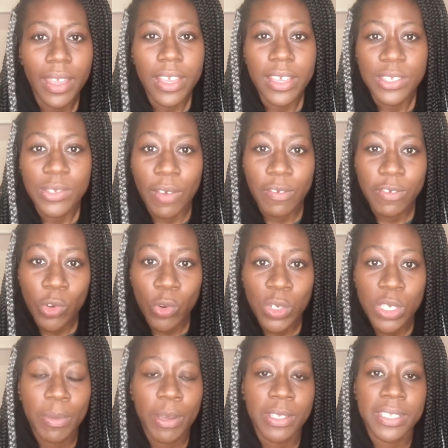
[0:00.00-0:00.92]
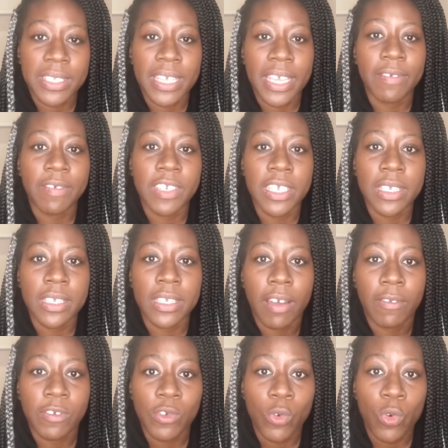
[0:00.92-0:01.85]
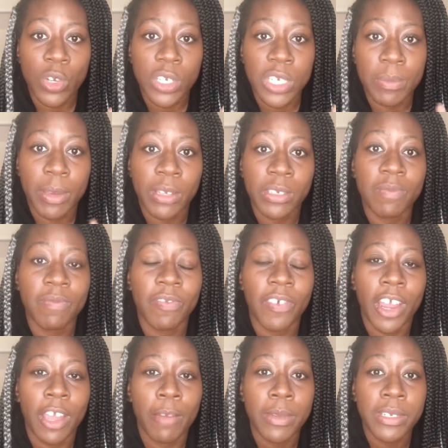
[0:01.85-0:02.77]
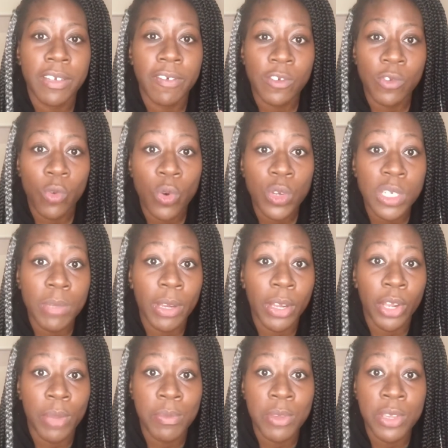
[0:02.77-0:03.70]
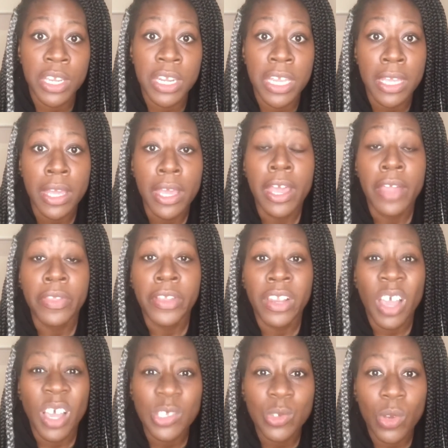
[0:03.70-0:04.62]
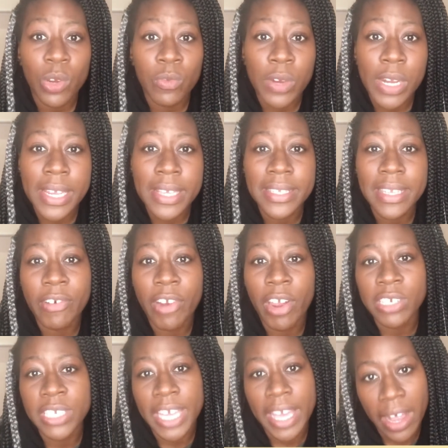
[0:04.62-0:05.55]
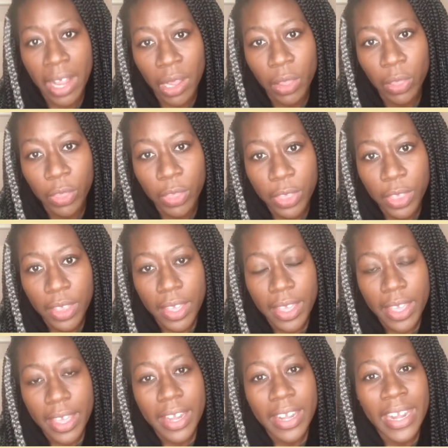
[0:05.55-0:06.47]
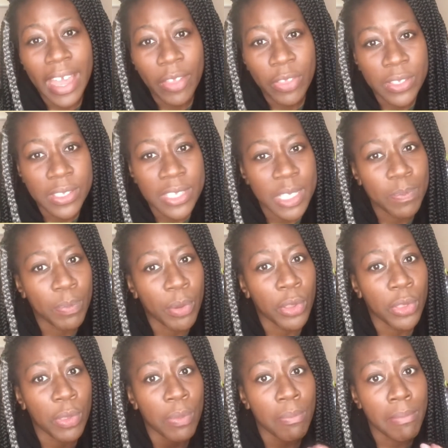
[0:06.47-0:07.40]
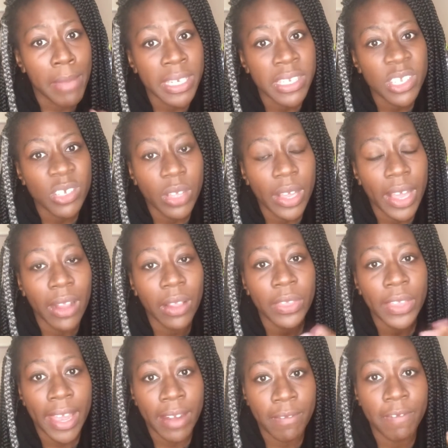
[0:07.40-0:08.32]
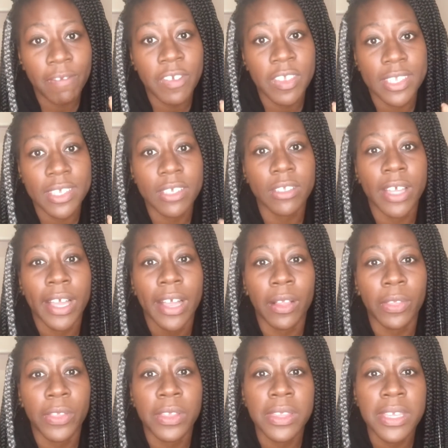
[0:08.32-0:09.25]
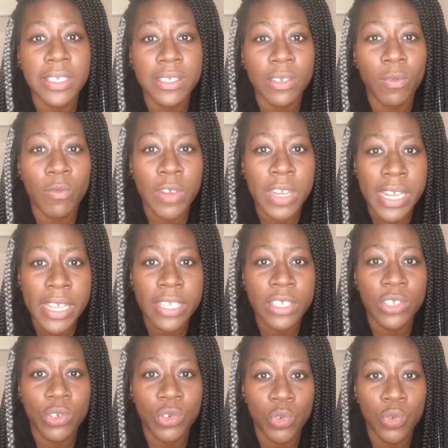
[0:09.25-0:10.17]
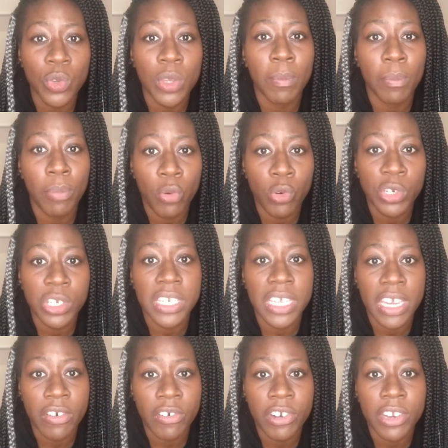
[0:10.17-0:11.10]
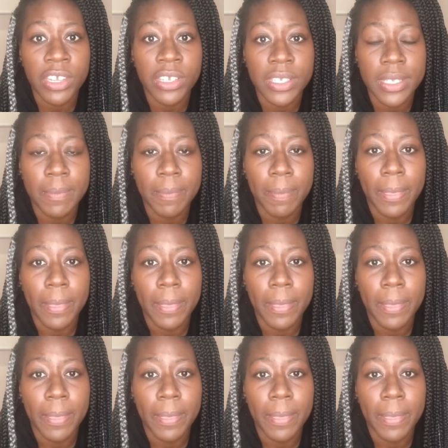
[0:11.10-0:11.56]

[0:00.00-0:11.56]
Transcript: So I've talked about safety, I've talked about environment, I've talked about community. The last one really is around health. Now this is both mental health and physical health, and these are really two important areas.